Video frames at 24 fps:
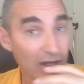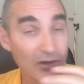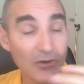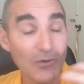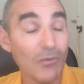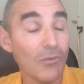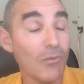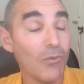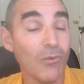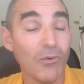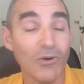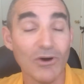
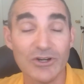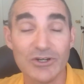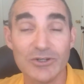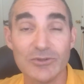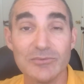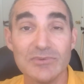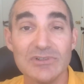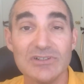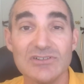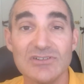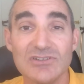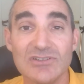What are
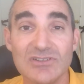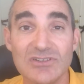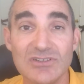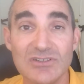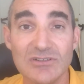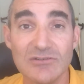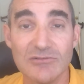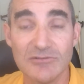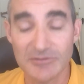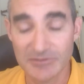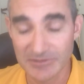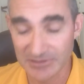we to
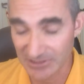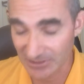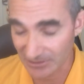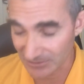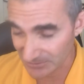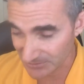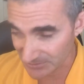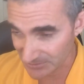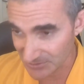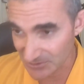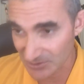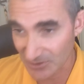do? Are we to
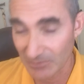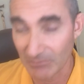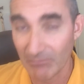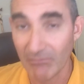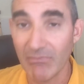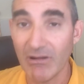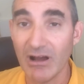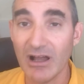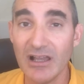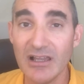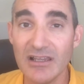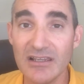lose our
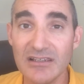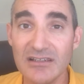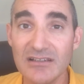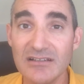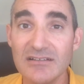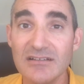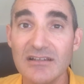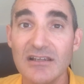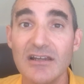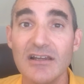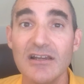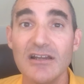
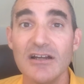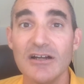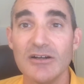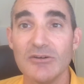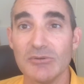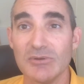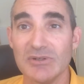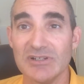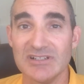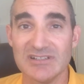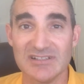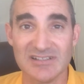mind?
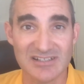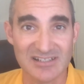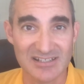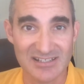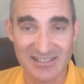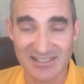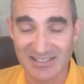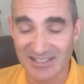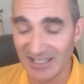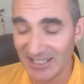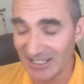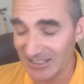Or to
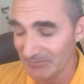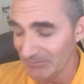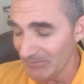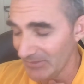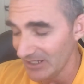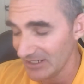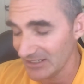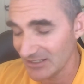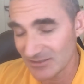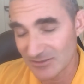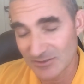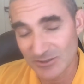decide
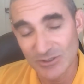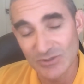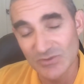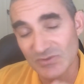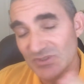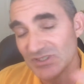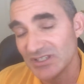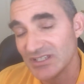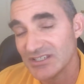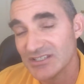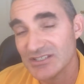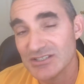body
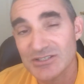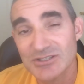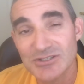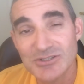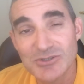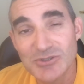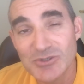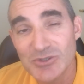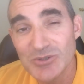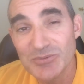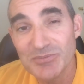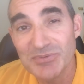surfing is
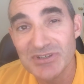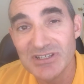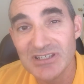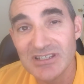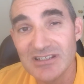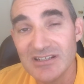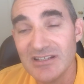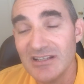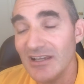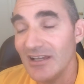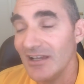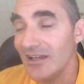
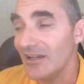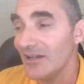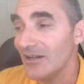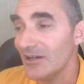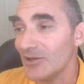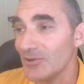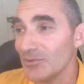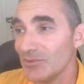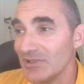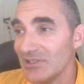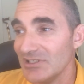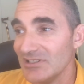stupid?
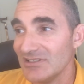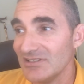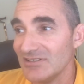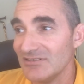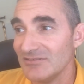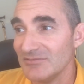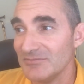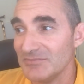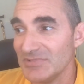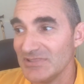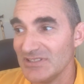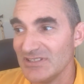Are we
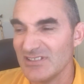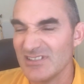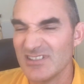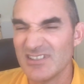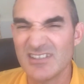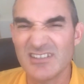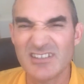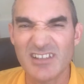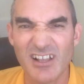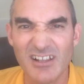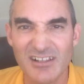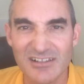to be
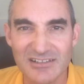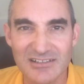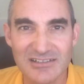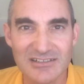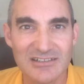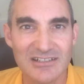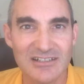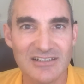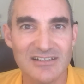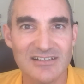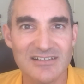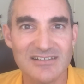
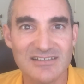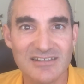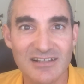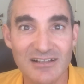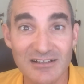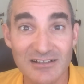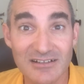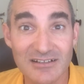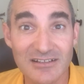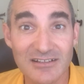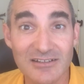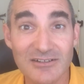sullen and
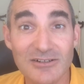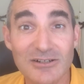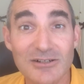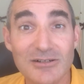sulky?